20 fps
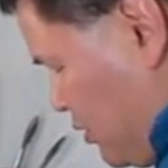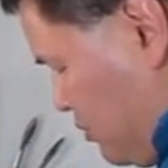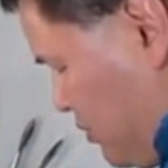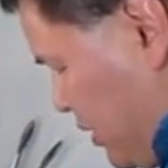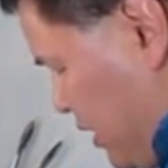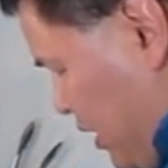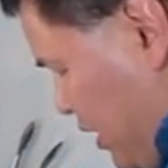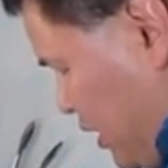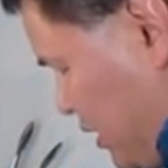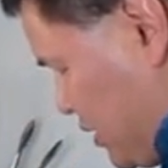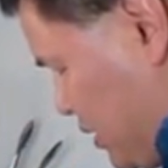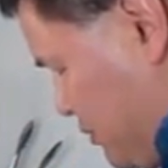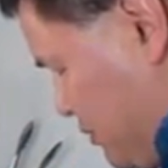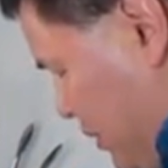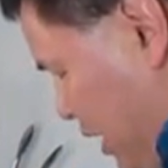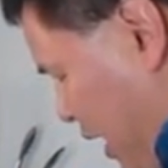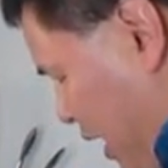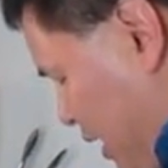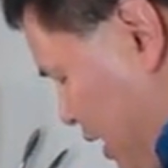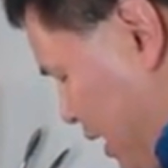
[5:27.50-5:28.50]
Because
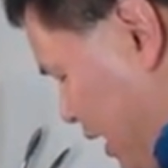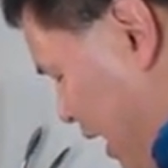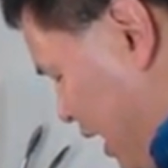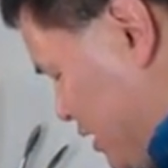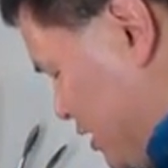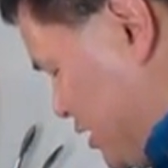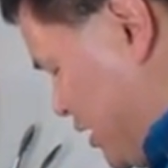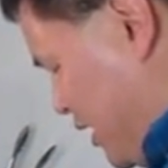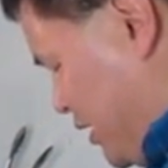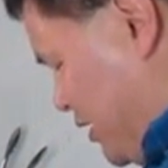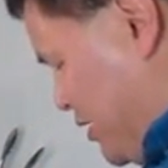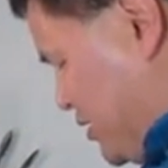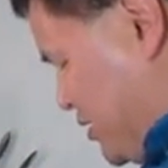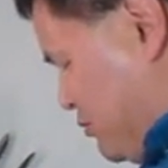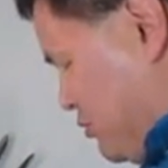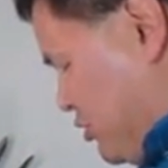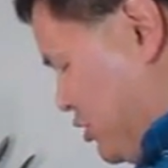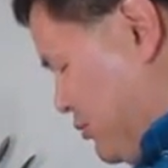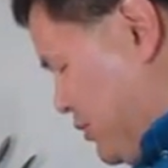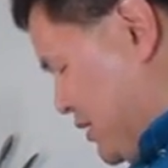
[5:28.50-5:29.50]
I got to agitate this
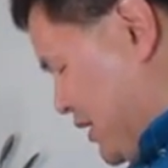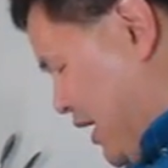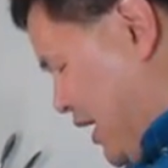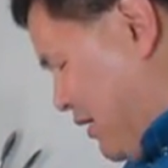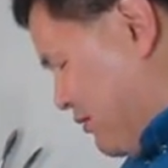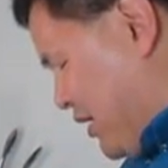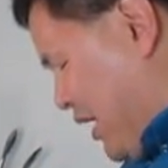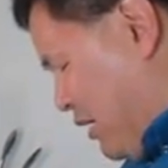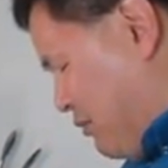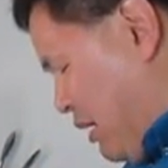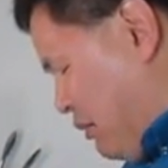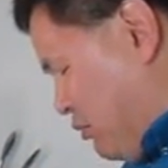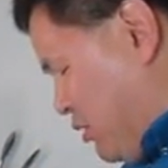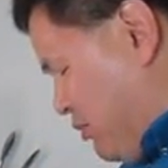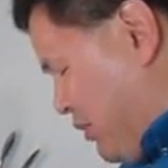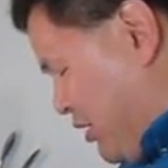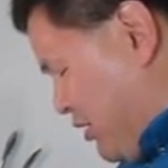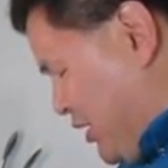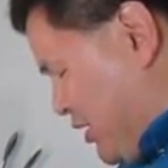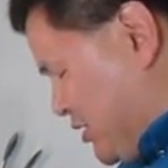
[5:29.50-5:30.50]
some more because I have to have my
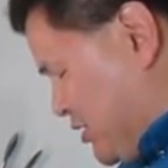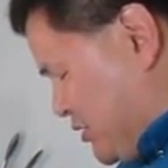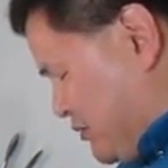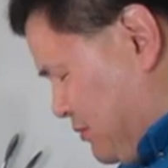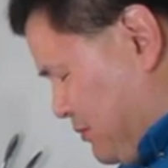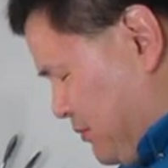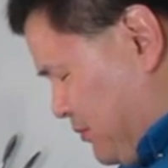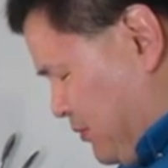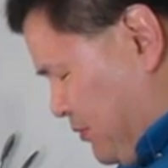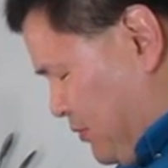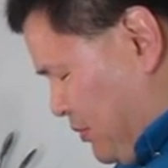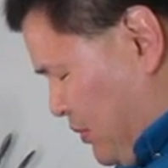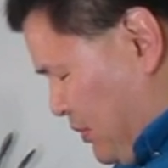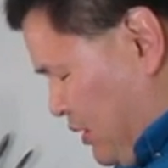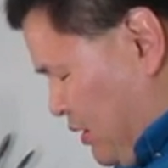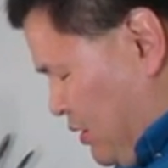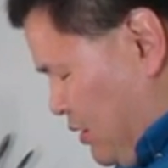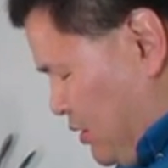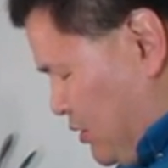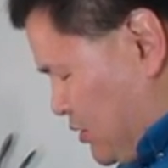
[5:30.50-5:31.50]
blueberries.
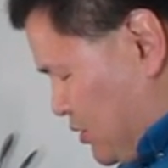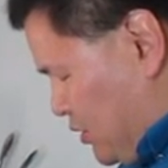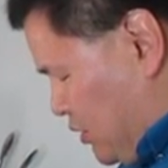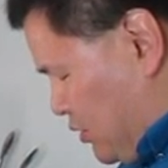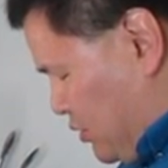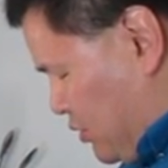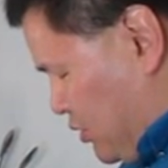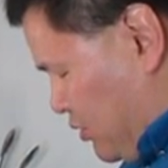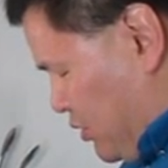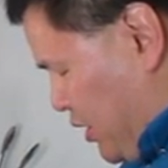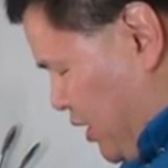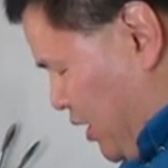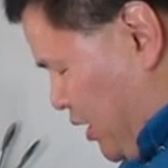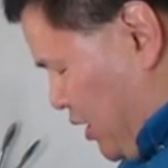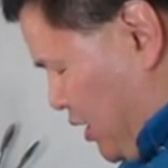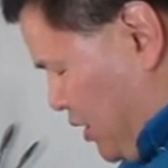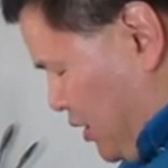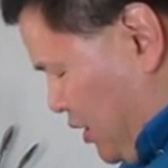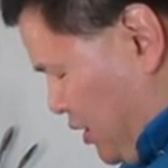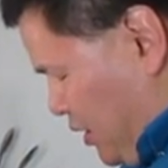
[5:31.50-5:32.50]
So go
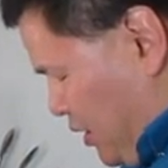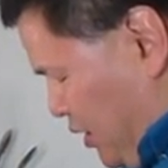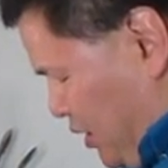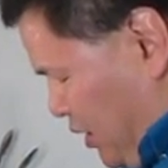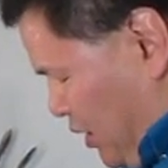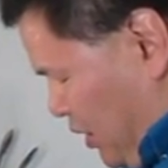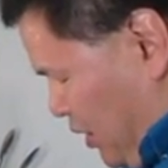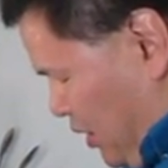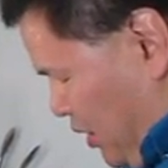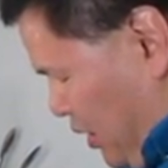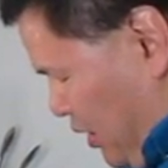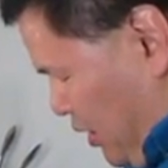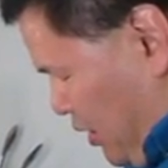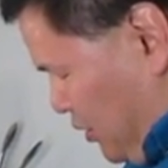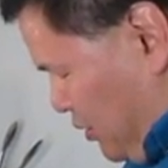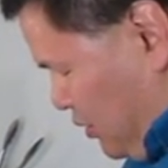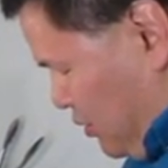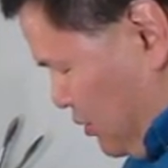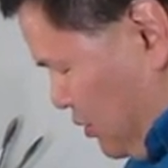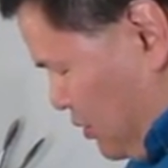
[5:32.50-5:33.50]
ahead and
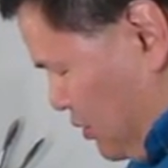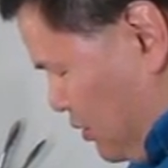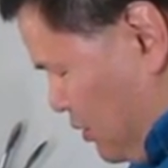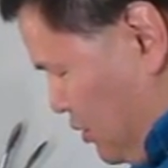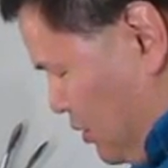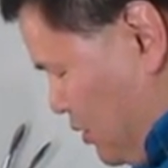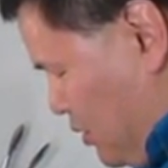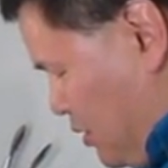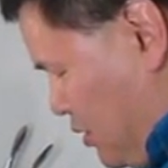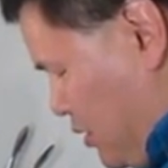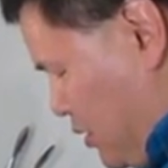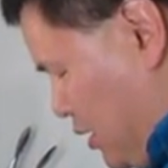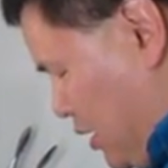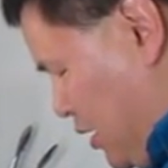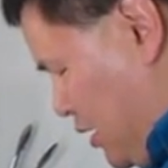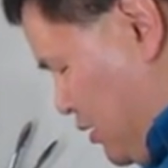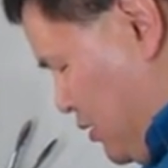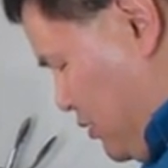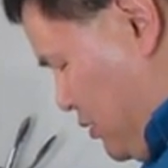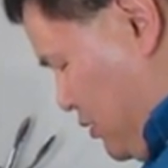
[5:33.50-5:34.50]

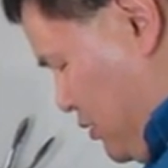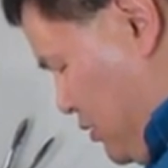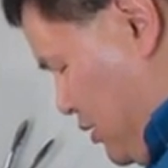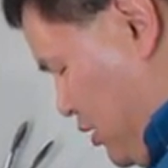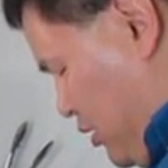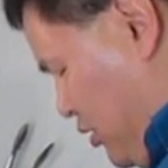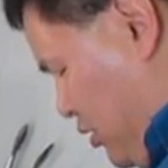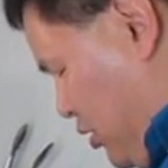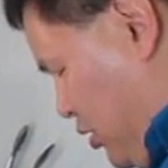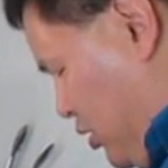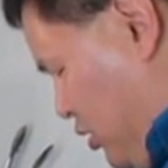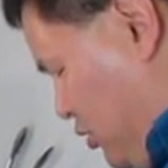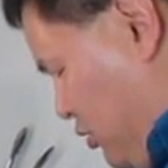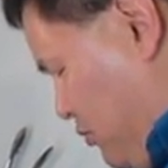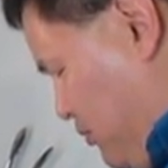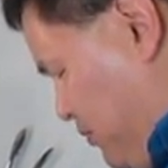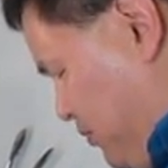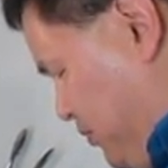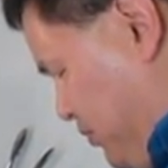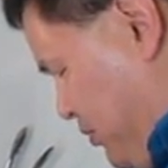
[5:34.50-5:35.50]
get the dough,
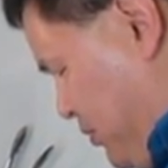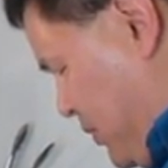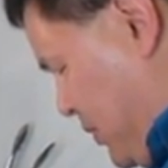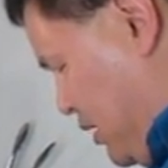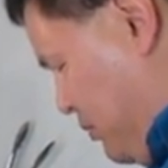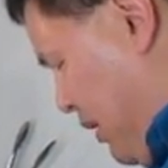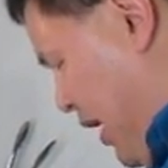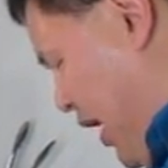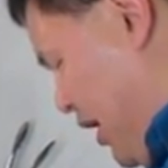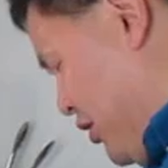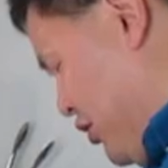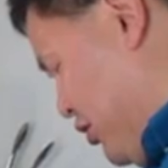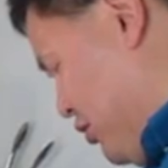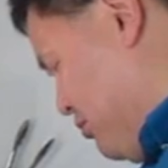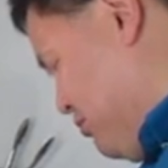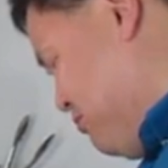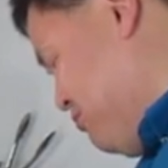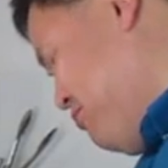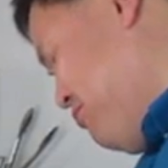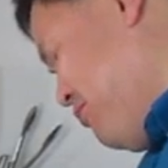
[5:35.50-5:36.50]
the batter,
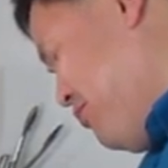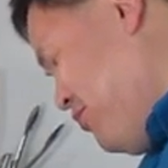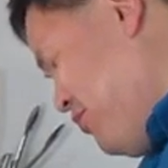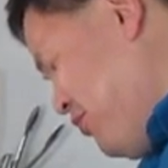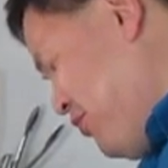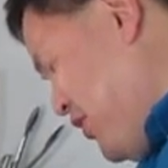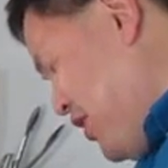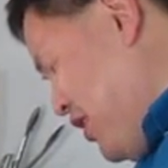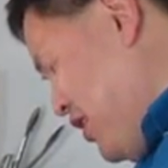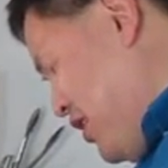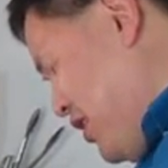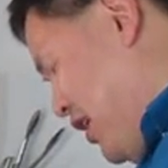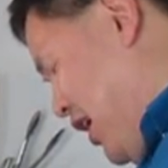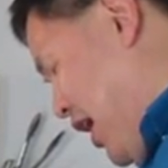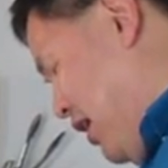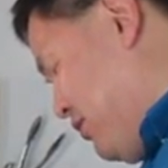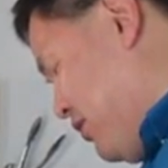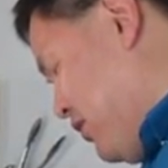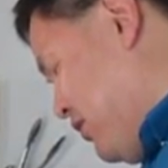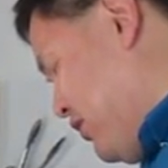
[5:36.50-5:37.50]

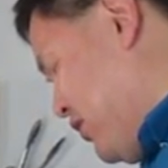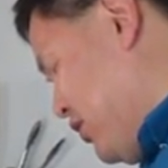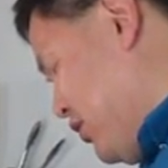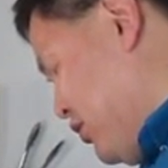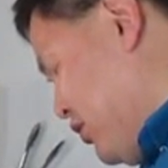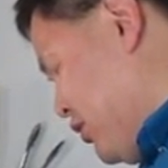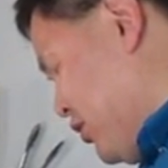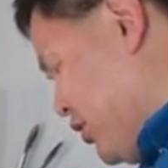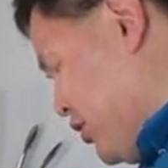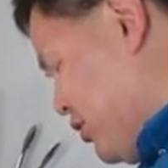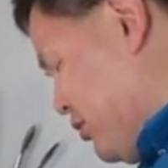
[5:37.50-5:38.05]
off of your